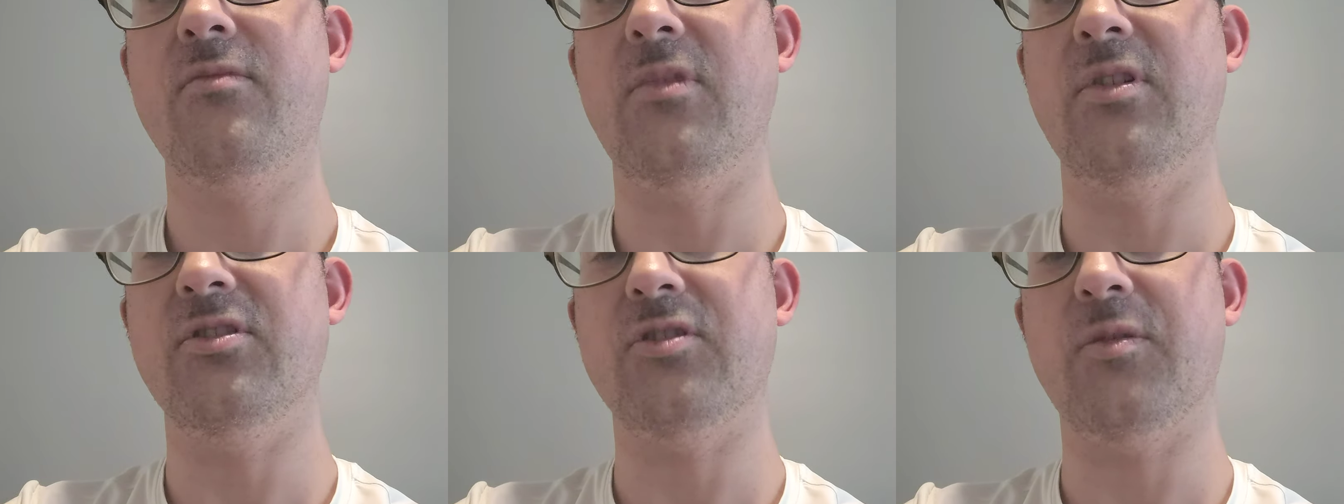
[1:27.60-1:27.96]

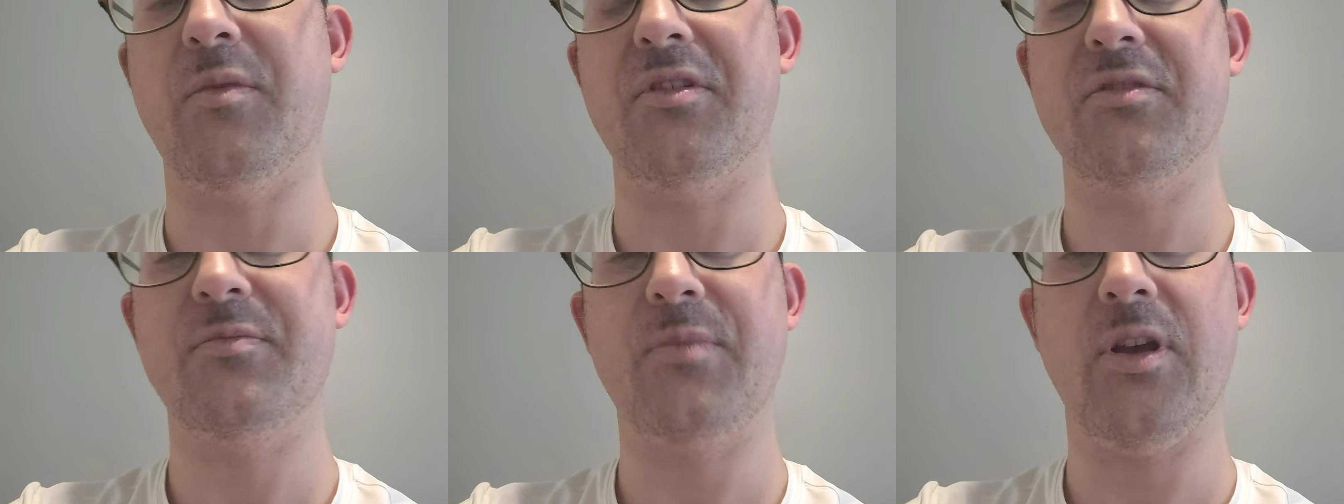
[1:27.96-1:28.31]
In
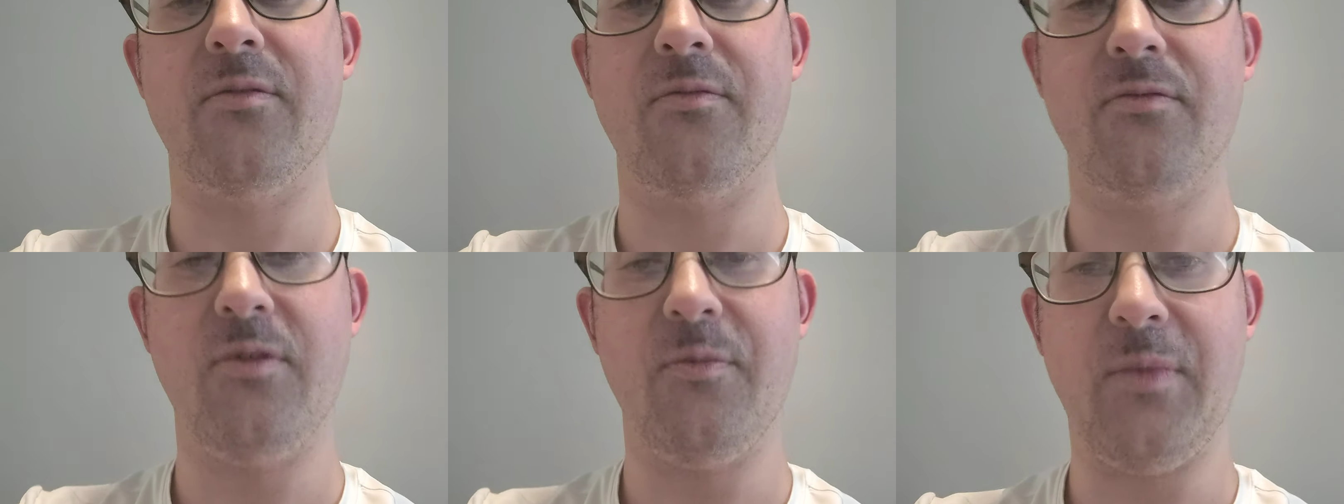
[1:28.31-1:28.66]
somebody's,
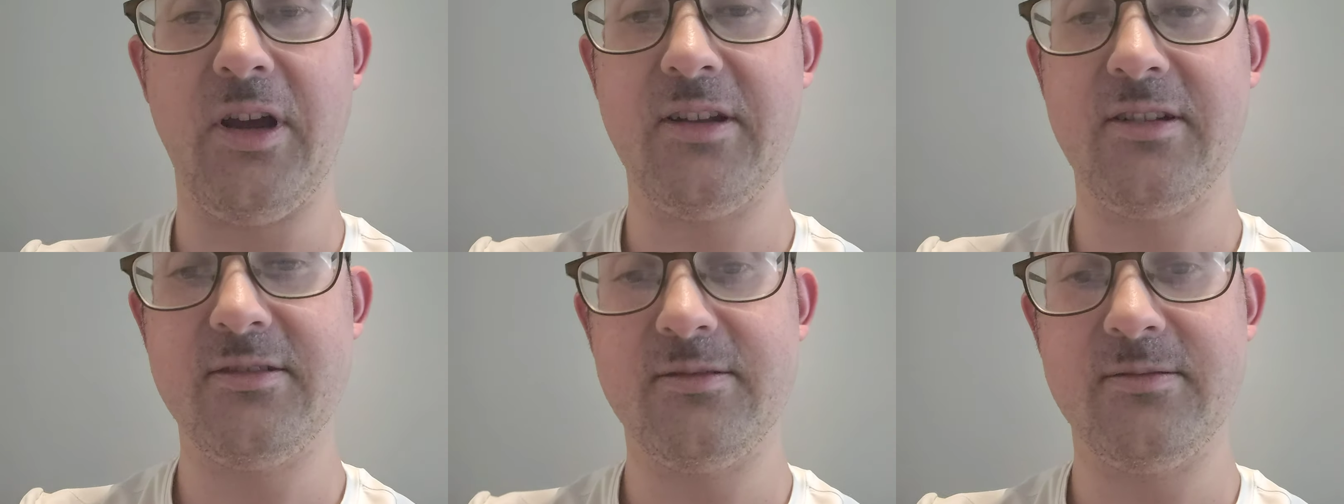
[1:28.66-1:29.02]
in
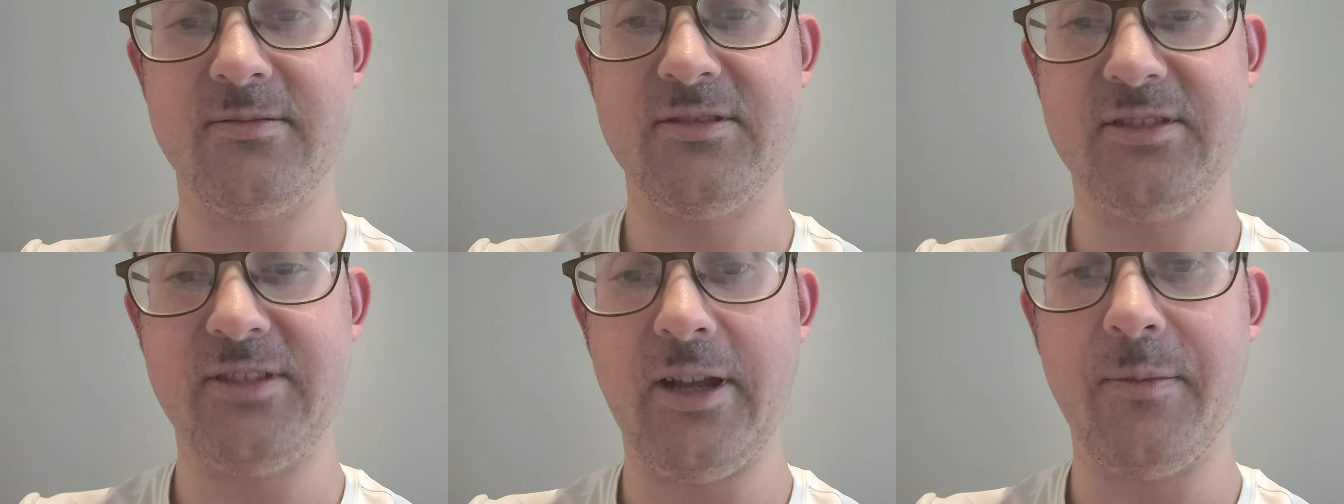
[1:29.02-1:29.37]
my
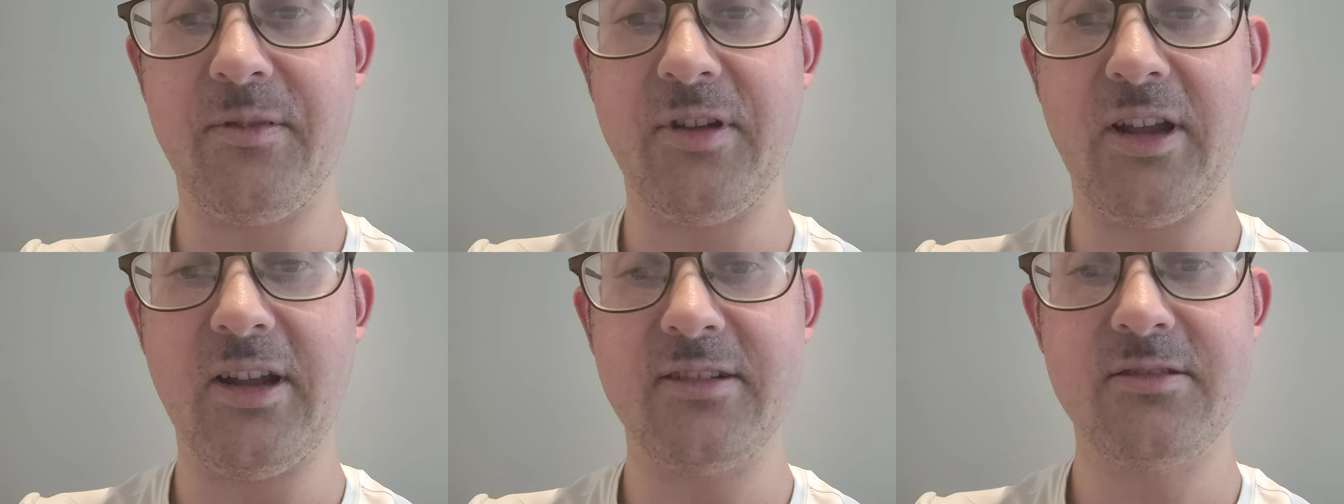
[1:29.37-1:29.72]

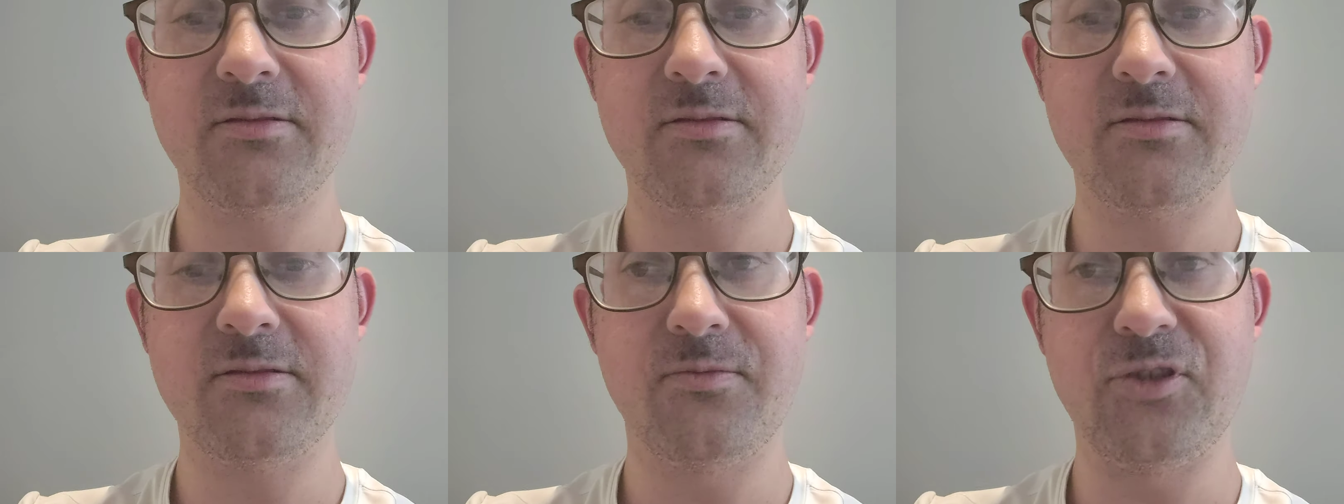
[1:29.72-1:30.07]
stepdad's
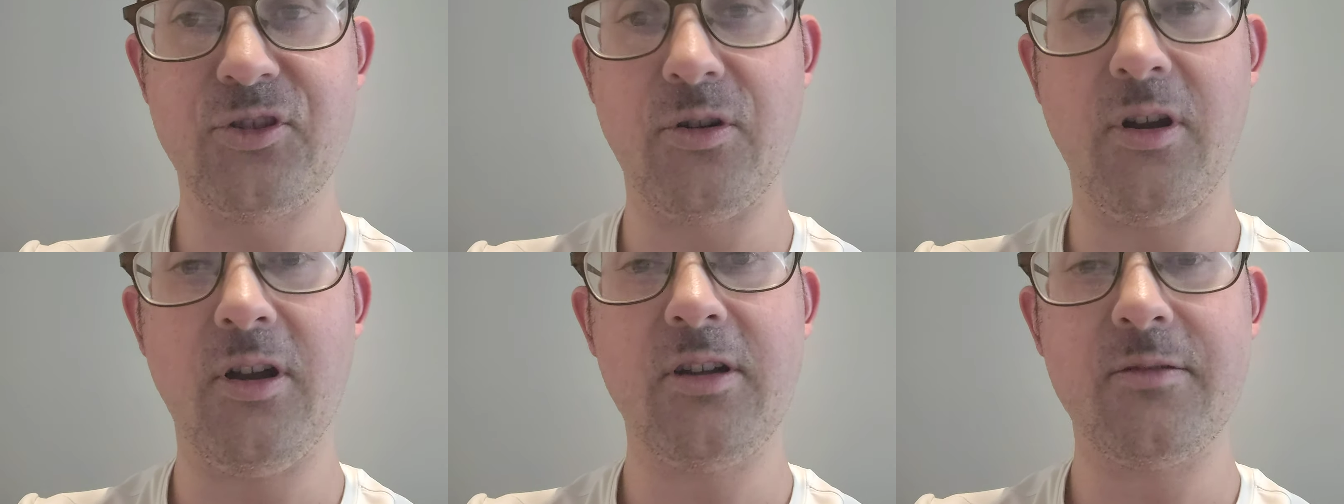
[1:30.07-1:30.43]

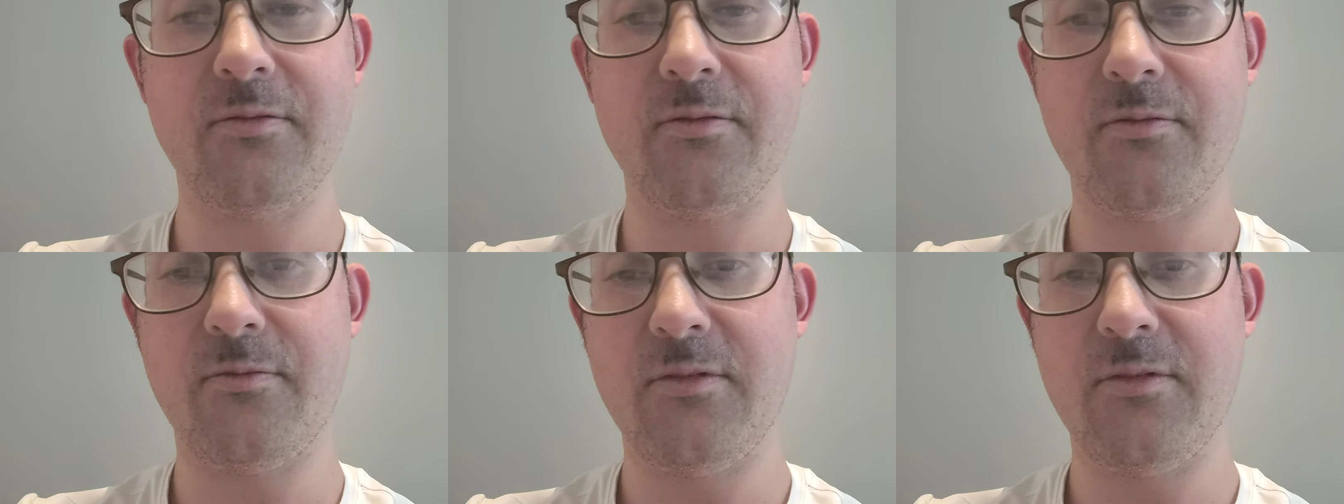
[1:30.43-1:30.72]
truck.